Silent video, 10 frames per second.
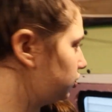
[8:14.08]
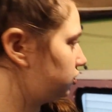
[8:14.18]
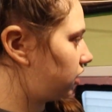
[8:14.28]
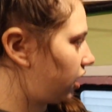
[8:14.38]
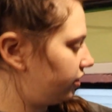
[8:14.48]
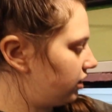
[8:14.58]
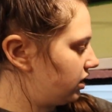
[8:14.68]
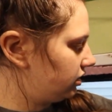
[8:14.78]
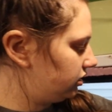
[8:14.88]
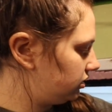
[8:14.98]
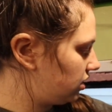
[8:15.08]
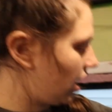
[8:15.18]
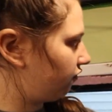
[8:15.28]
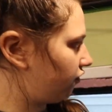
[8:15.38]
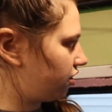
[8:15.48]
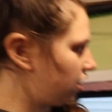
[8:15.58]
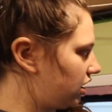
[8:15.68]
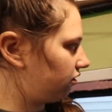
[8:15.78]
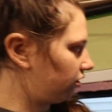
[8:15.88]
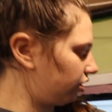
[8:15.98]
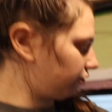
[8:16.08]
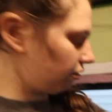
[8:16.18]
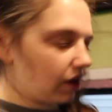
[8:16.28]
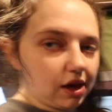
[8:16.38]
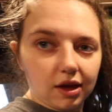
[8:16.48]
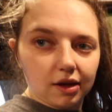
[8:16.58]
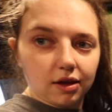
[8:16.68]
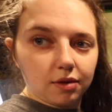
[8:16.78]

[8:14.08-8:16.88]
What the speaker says: used it on these, and for these three